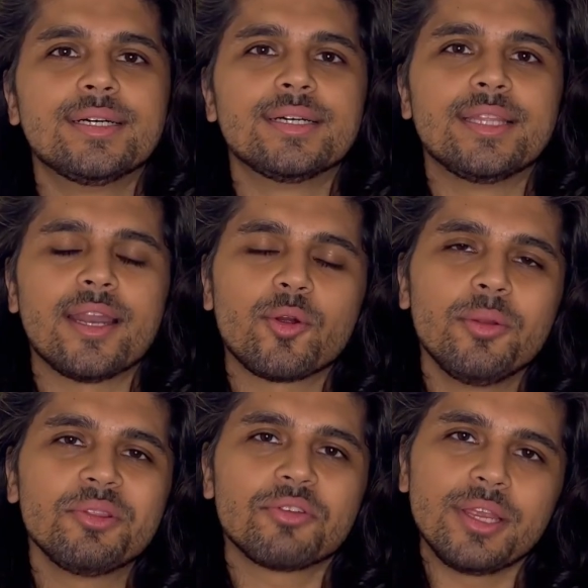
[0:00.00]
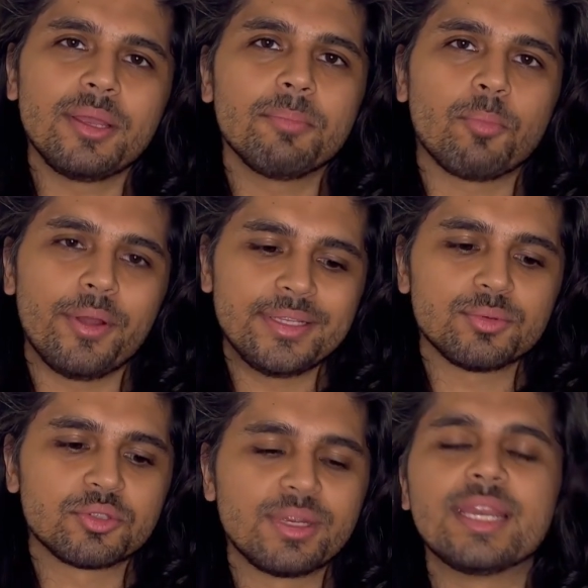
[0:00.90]
There are going to be 3 points
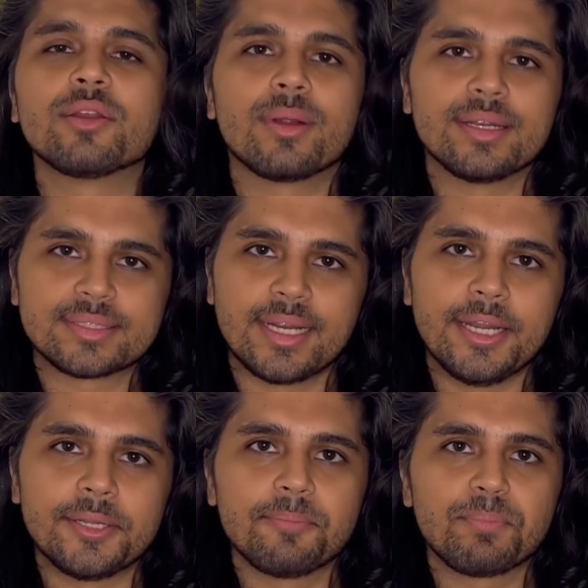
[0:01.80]
which we need to understand.